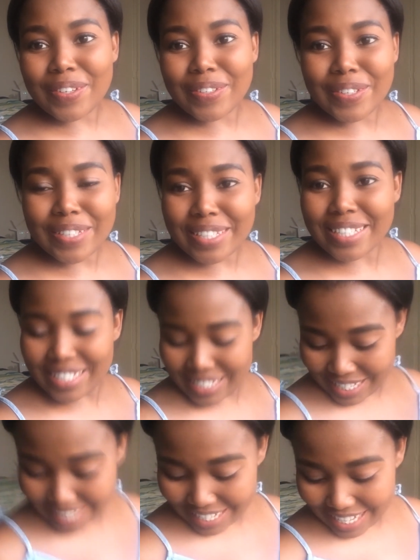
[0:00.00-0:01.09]
Shit,
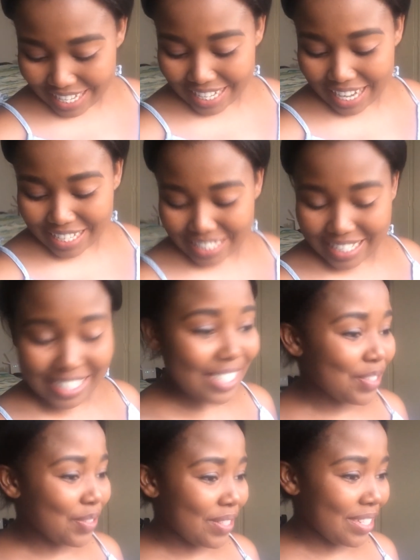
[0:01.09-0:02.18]
it actually
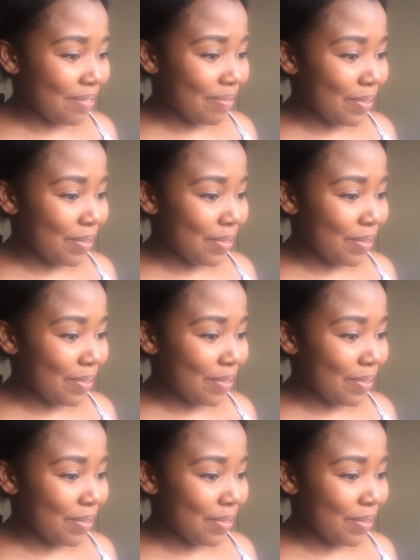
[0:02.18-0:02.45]
is doing the